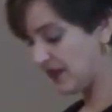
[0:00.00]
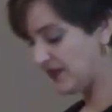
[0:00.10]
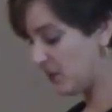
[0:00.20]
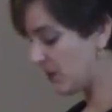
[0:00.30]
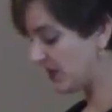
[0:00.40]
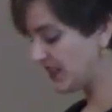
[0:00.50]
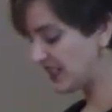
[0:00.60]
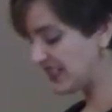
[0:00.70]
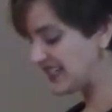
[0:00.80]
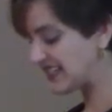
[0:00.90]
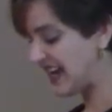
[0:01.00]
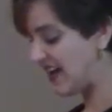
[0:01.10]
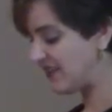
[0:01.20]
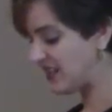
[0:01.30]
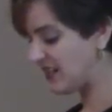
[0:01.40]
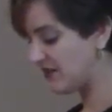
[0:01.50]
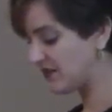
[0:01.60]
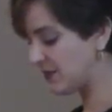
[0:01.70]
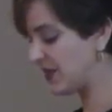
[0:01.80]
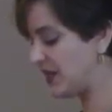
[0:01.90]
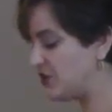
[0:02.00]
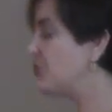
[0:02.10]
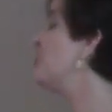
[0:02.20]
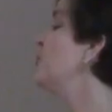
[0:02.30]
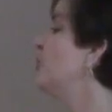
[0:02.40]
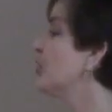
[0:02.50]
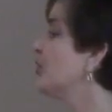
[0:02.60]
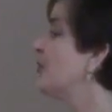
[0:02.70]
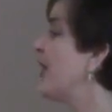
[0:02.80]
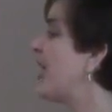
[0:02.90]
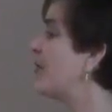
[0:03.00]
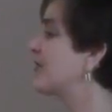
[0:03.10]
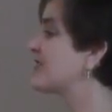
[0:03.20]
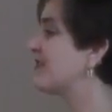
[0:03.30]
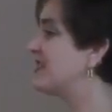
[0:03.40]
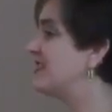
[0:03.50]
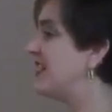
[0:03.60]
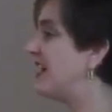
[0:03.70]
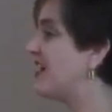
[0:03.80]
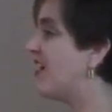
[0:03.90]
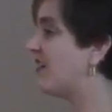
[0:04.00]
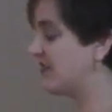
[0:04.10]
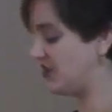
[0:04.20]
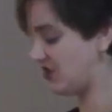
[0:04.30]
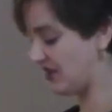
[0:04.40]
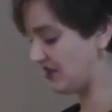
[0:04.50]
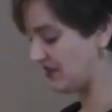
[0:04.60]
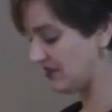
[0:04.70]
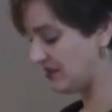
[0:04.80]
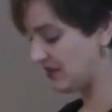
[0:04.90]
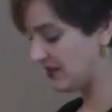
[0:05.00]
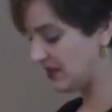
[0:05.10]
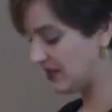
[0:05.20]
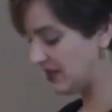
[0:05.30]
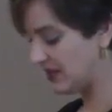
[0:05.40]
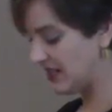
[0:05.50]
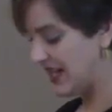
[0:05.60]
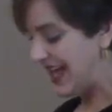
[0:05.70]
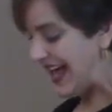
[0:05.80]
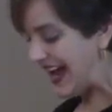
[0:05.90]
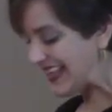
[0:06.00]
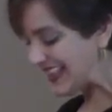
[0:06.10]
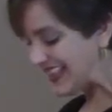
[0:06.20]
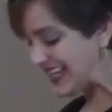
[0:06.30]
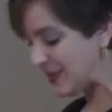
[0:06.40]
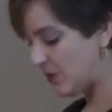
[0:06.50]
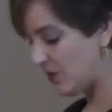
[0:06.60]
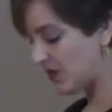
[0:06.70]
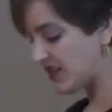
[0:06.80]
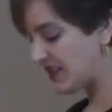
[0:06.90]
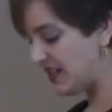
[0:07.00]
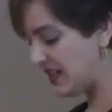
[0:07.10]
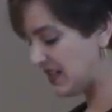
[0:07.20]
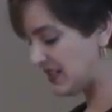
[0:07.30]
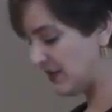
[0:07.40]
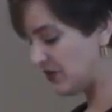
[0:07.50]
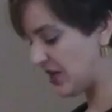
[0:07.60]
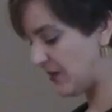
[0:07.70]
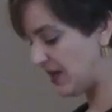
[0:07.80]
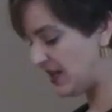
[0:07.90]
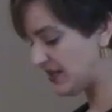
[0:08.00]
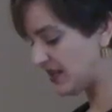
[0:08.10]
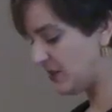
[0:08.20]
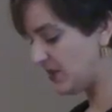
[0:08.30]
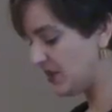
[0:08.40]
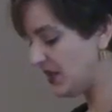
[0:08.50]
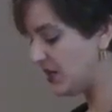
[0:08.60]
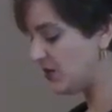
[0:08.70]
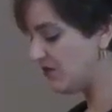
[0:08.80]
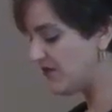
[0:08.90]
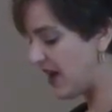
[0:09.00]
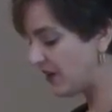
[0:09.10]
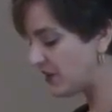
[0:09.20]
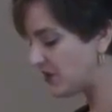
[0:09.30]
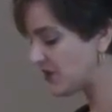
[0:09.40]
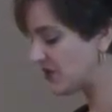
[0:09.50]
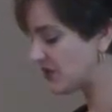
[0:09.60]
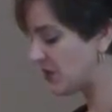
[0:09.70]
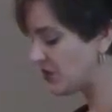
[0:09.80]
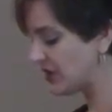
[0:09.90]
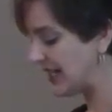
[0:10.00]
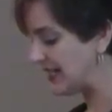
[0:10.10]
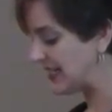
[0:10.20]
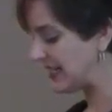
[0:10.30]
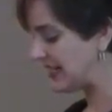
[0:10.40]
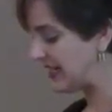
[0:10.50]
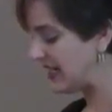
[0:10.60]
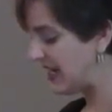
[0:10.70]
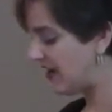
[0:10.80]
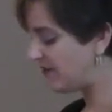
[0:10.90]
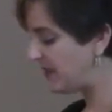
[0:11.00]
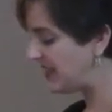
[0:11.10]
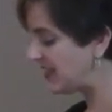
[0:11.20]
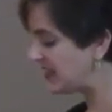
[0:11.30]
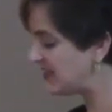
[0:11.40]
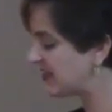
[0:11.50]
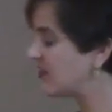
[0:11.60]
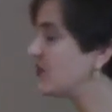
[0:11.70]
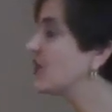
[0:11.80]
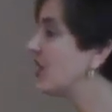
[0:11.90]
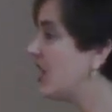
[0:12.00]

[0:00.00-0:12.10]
They were politically savvy enough to play two world powers of the day off each other. I think that what we're seeing at Tell Jemmeh is a community who values the social identity of being considered